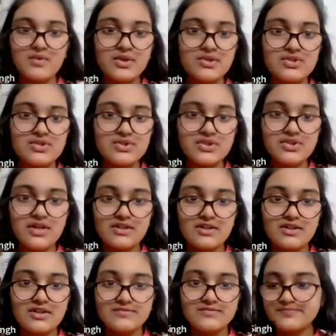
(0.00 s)
going to show you how.
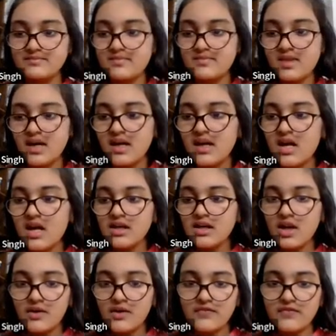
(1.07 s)

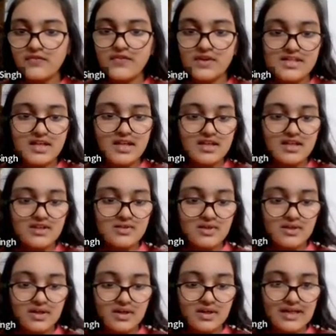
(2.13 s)
Now first, you
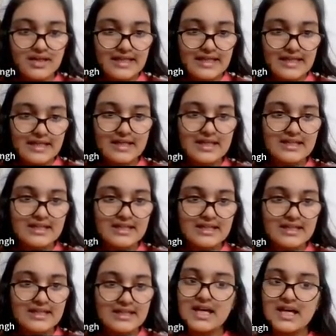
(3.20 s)
link in
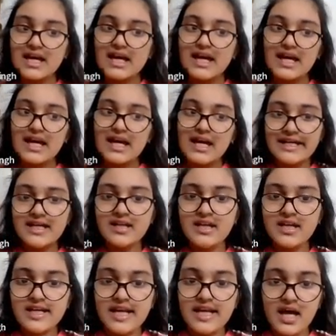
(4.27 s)
the head
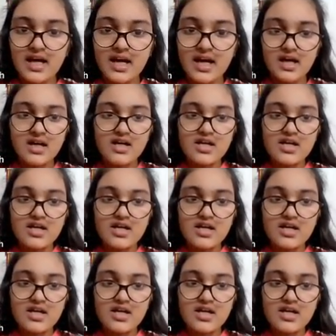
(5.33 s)
tag.